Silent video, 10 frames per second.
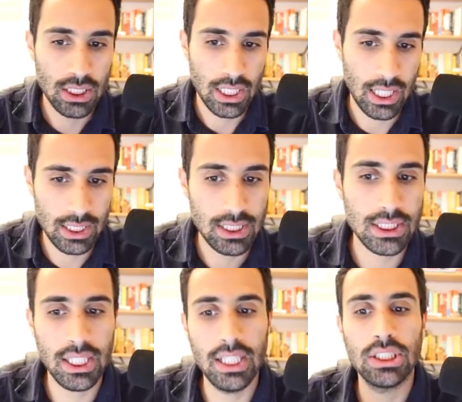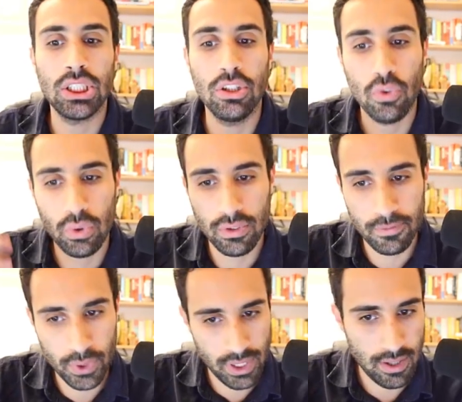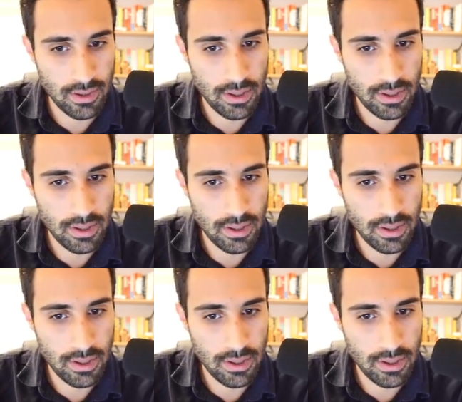In this case, in order for the